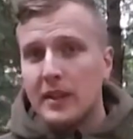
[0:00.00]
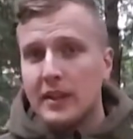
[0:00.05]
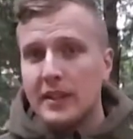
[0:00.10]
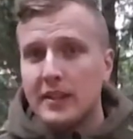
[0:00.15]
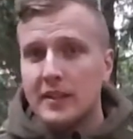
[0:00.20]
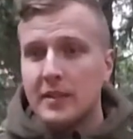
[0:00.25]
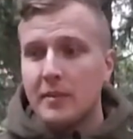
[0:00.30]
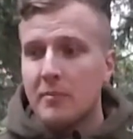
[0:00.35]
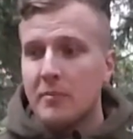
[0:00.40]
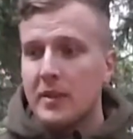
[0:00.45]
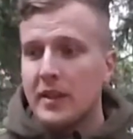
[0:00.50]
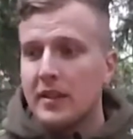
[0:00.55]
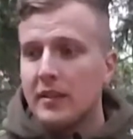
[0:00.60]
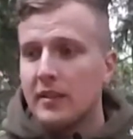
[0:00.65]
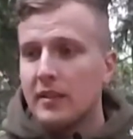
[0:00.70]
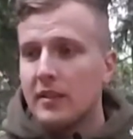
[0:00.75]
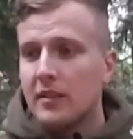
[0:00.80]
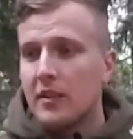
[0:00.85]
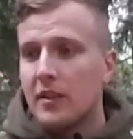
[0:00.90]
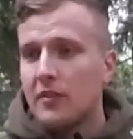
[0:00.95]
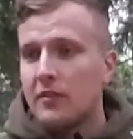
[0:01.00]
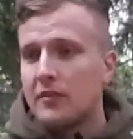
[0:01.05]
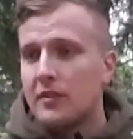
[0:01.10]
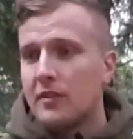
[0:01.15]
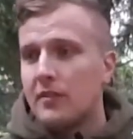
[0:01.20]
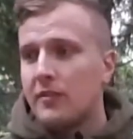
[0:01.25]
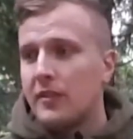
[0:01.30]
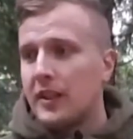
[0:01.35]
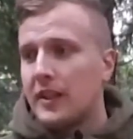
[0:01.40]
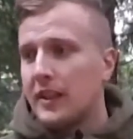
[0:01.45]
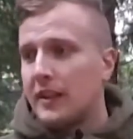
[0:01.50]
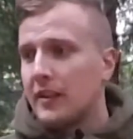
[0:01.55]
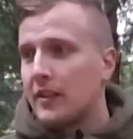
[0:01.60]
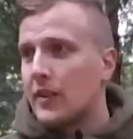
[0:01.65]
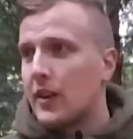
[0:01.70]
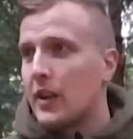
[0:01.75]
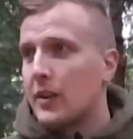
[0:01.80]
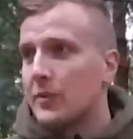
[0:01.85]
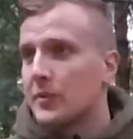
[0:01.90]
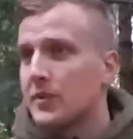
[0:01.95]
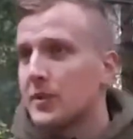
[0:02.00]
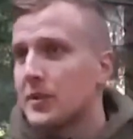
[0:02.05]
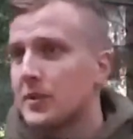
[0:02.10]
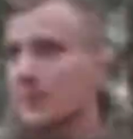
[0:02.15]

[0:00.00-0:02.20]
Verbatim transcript: in the middle of their feeding grounds.